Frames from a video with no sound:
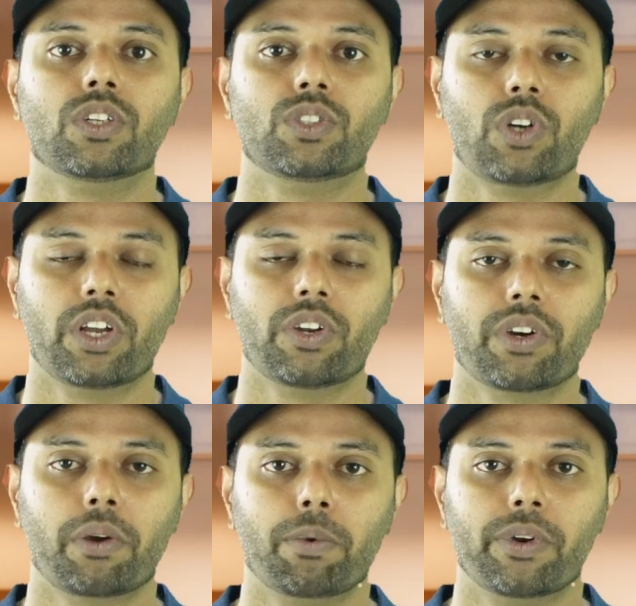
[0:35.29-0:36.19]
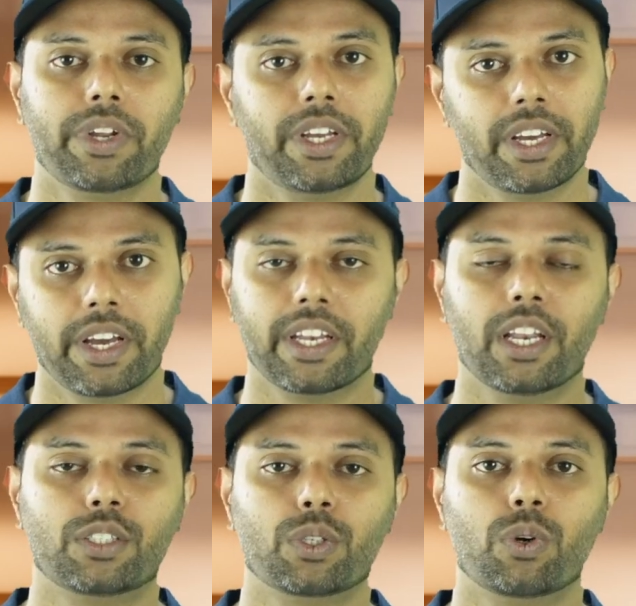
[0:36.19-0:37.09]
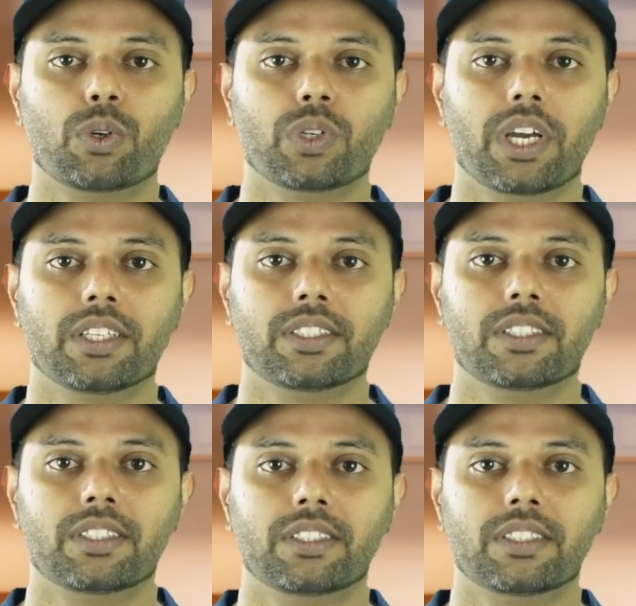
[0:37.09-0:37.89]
Join our community and let's grow together.